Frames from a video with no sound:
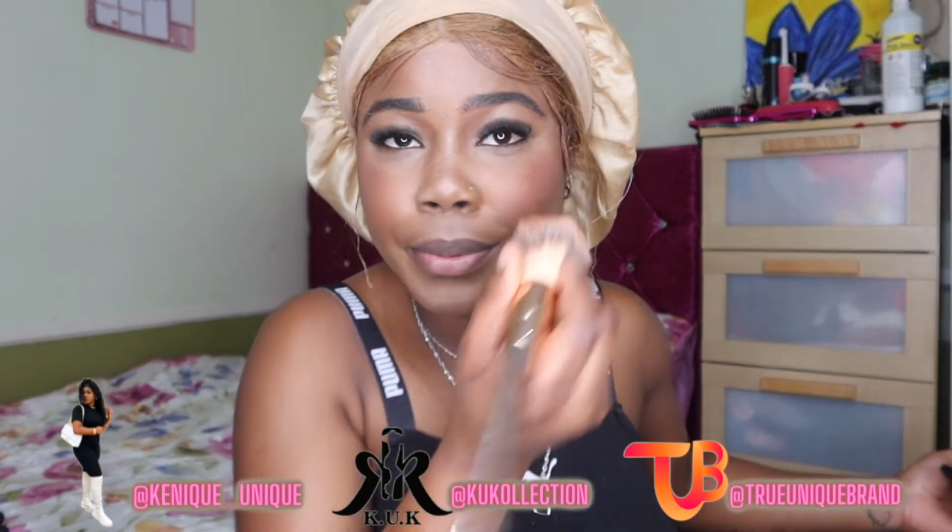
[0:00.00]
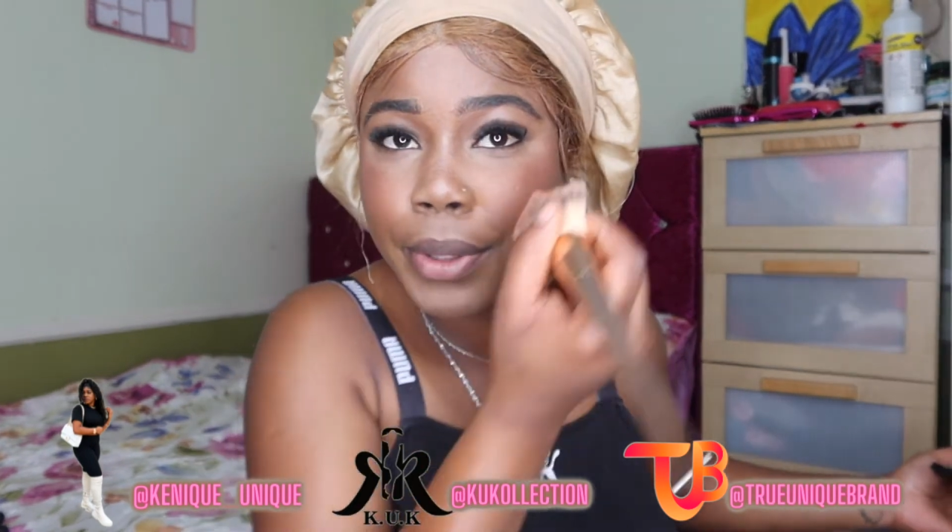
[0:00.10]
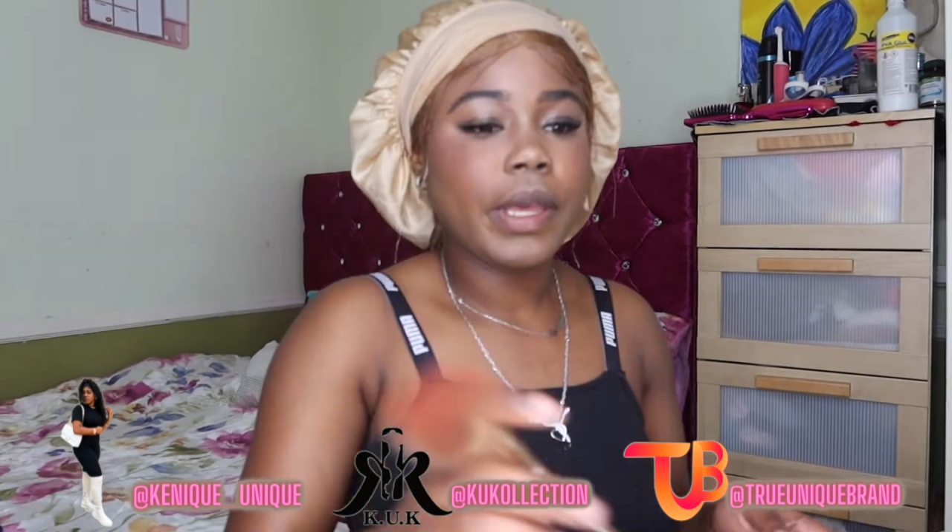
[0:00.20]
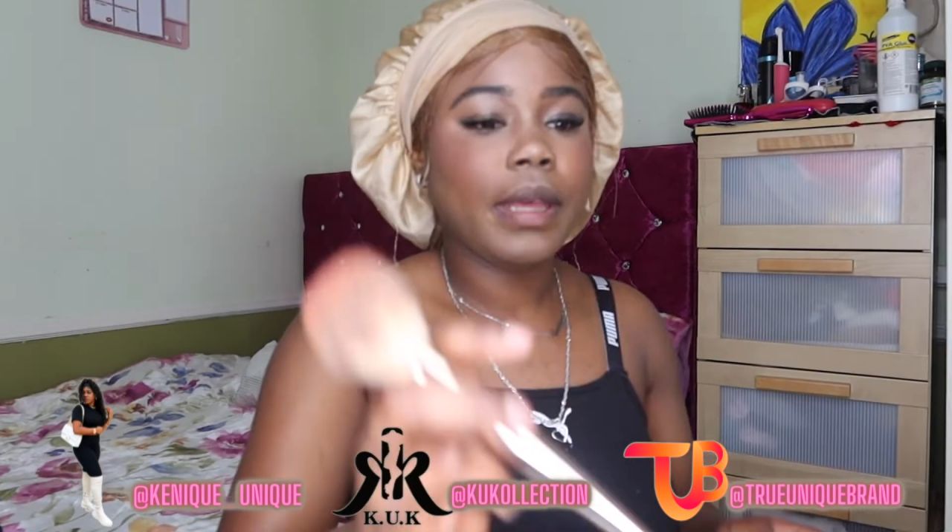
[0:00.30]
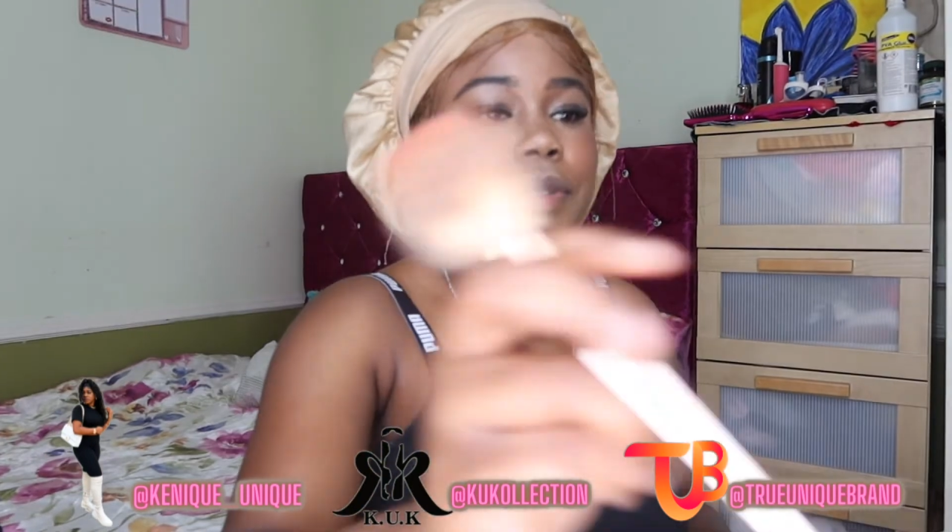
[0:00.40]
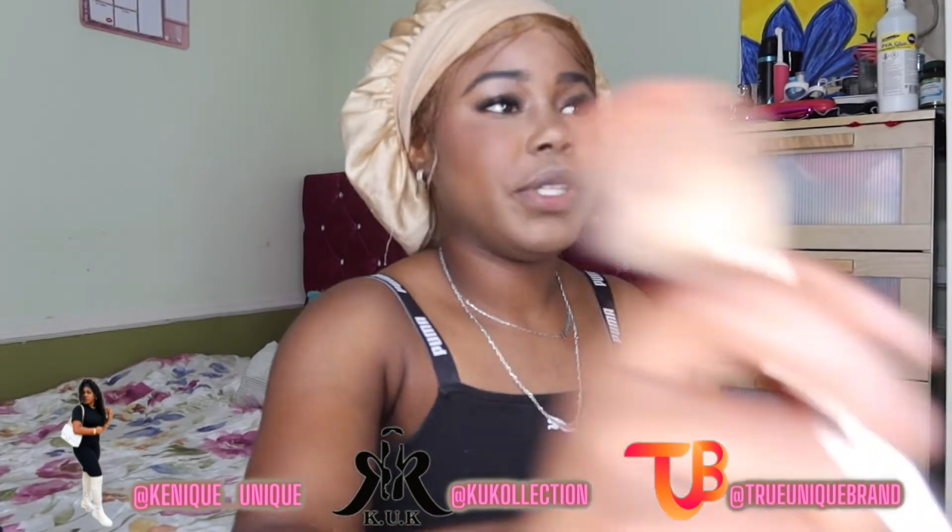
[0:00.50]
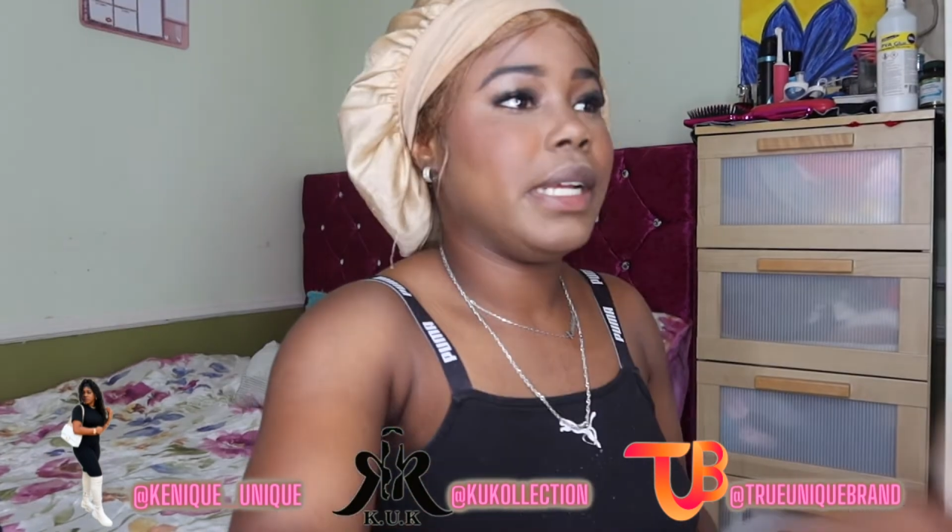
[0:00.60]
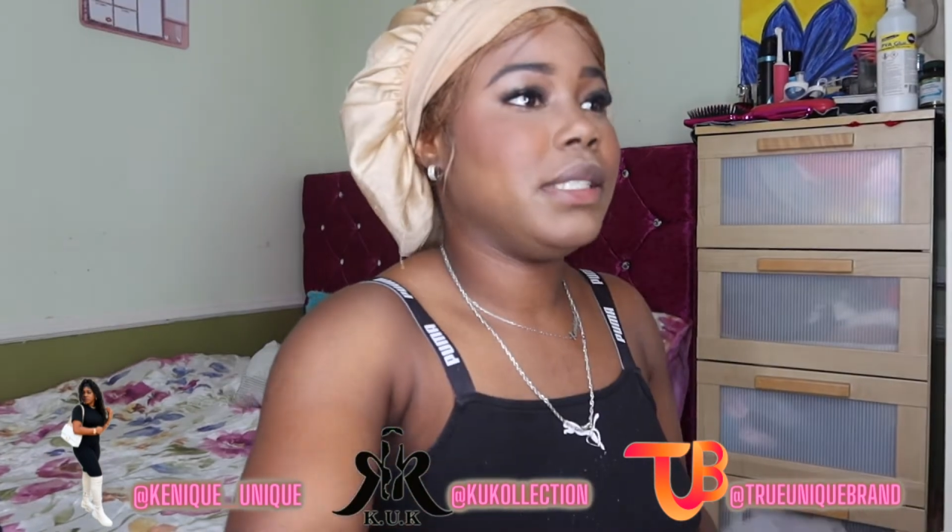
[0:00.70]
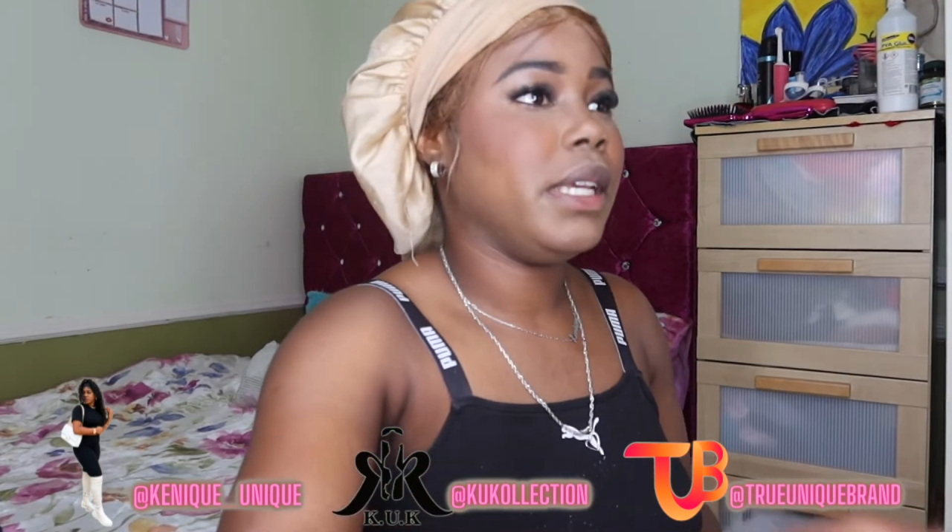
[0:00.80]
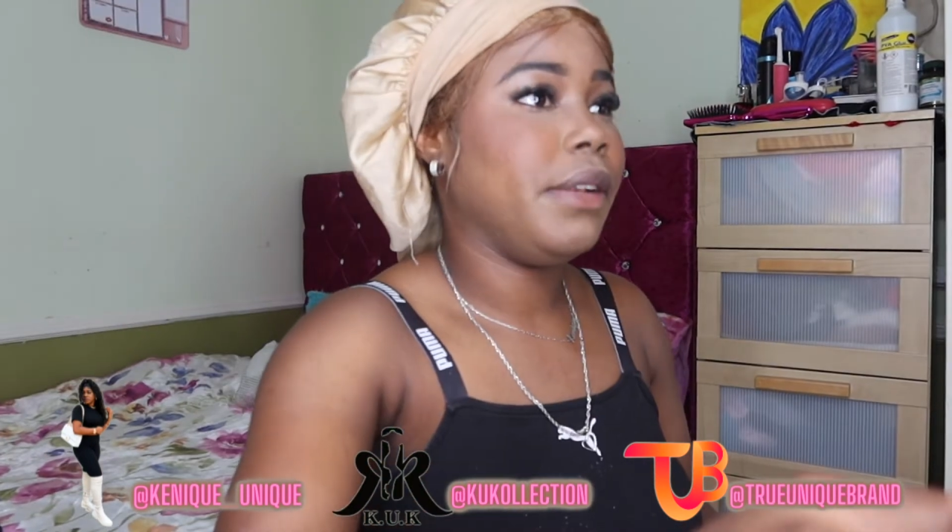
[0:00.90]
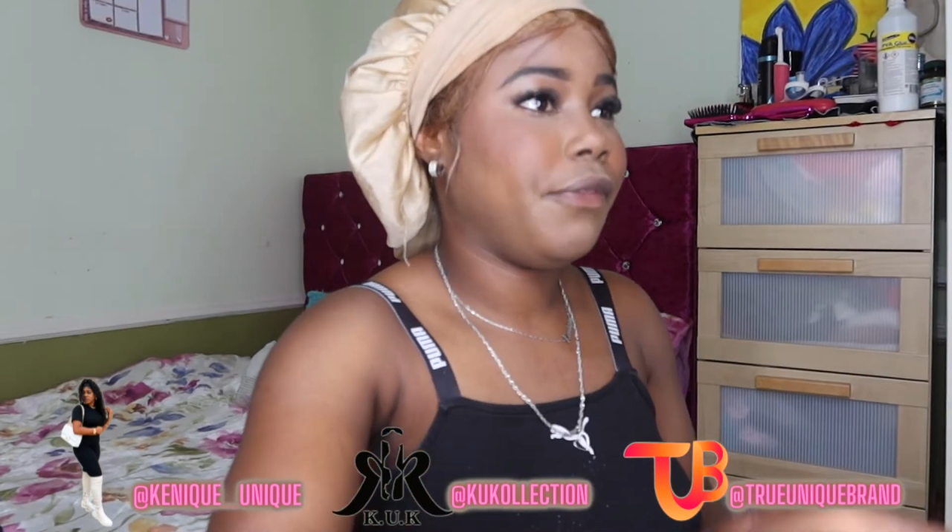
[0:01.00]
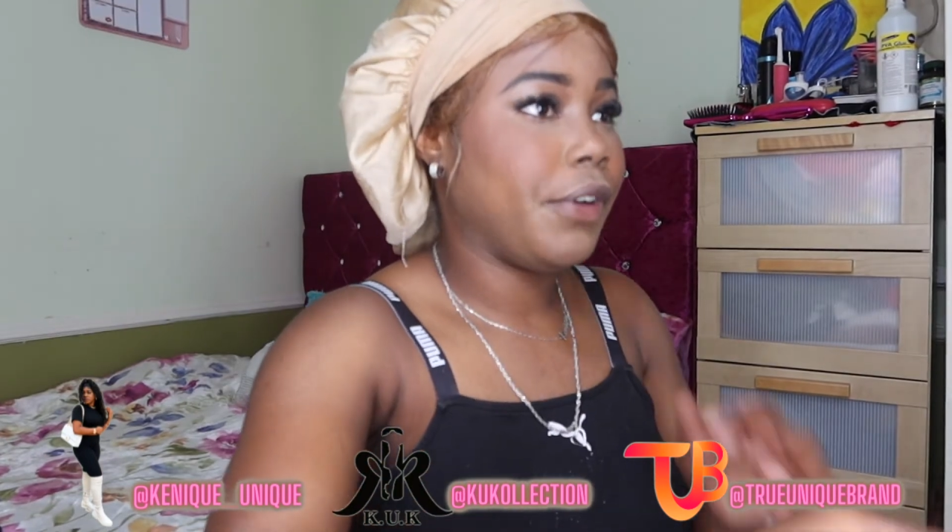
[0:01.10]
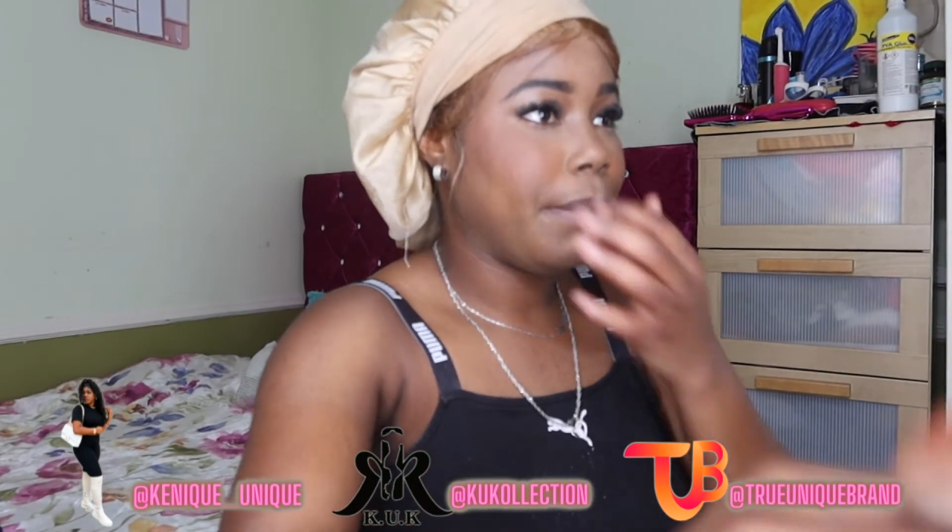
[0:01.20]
Okay, so that's it for